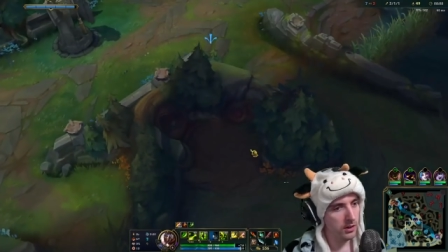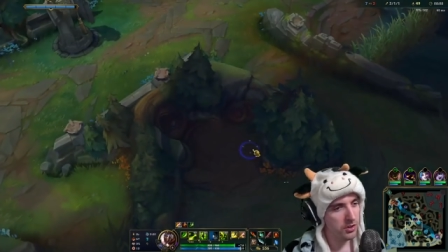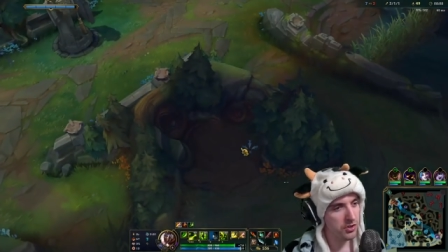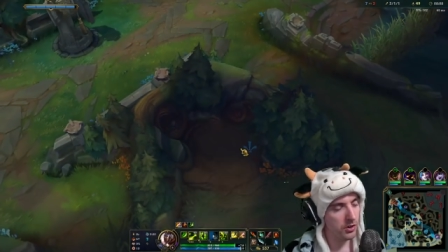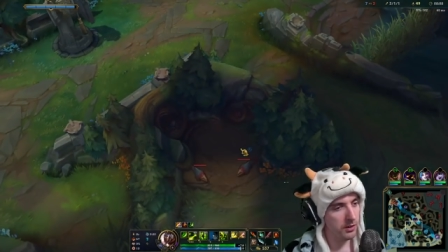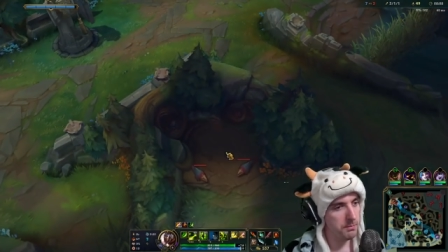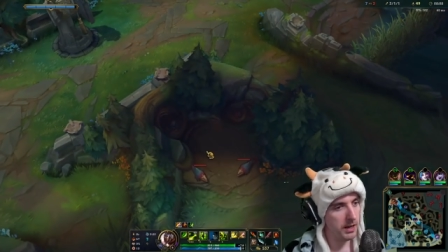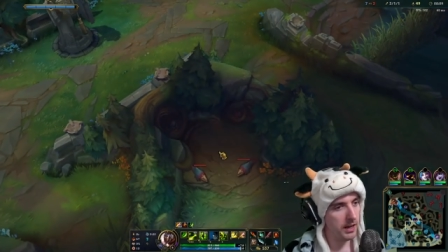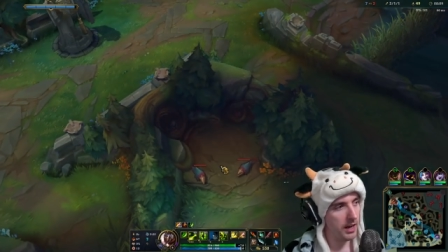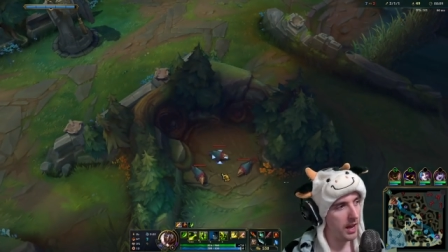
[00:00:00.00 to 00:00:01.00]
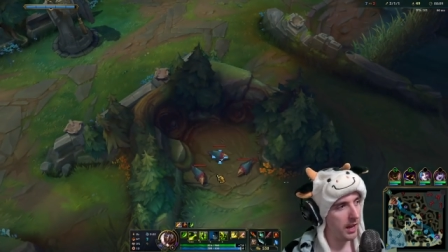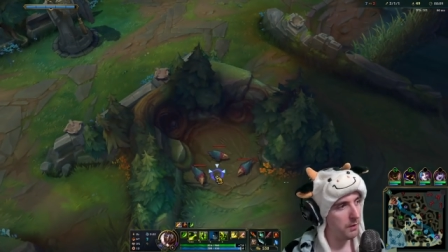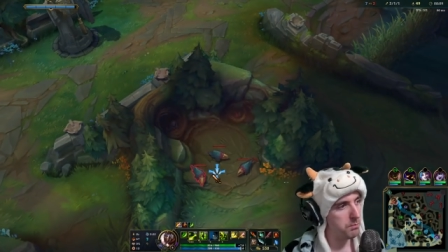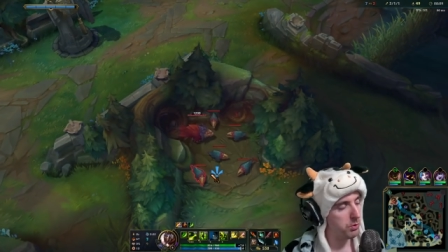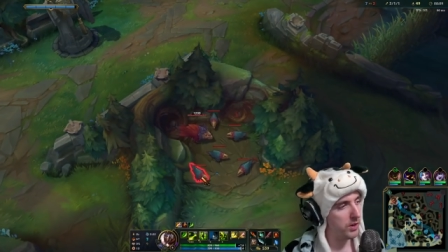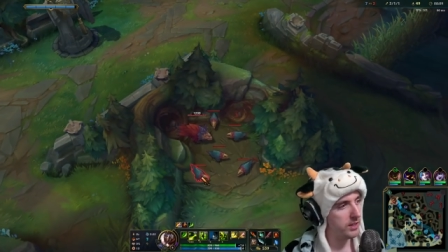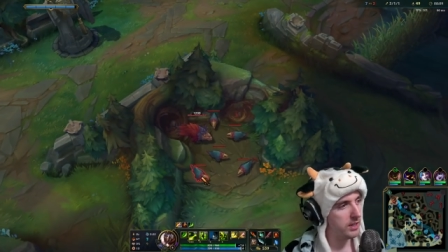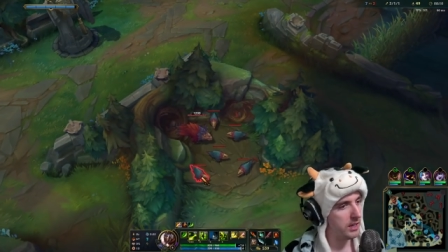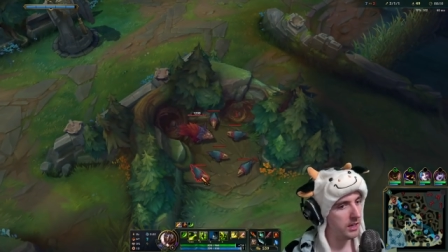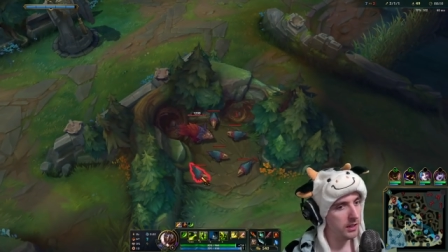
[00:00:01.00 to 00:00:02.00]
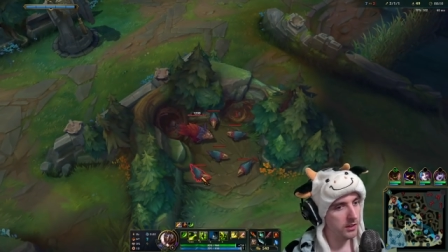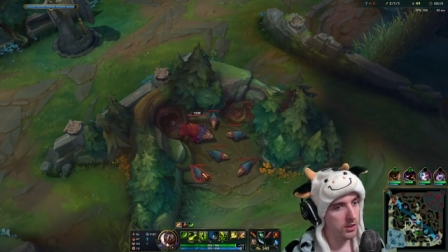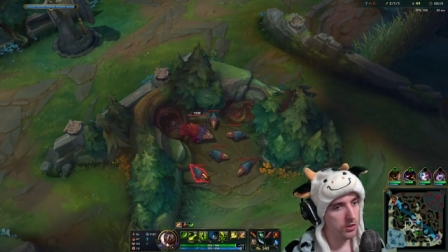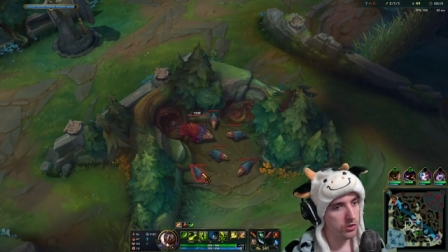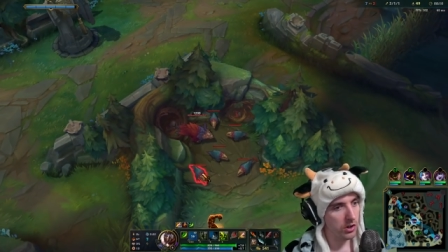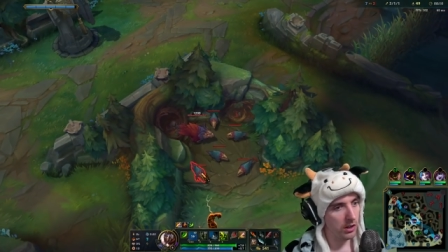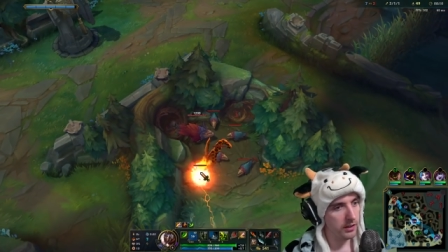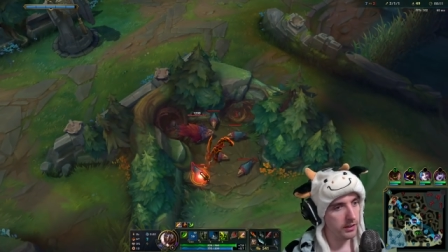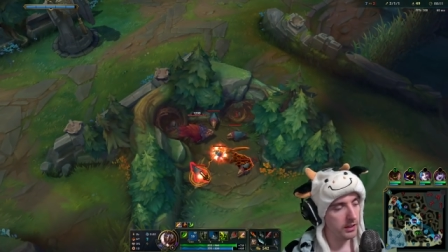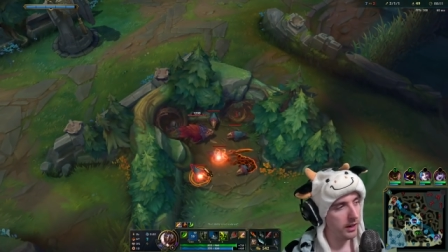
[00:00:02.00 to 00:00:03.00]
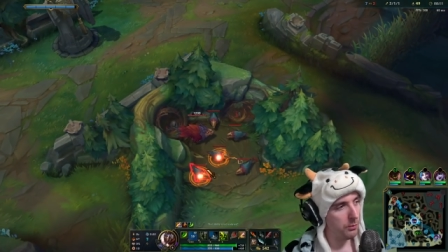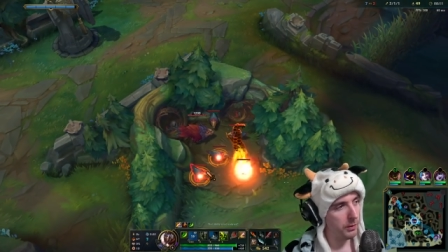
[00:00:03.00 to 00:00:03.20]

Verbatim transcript: Should be a pretty solid clear.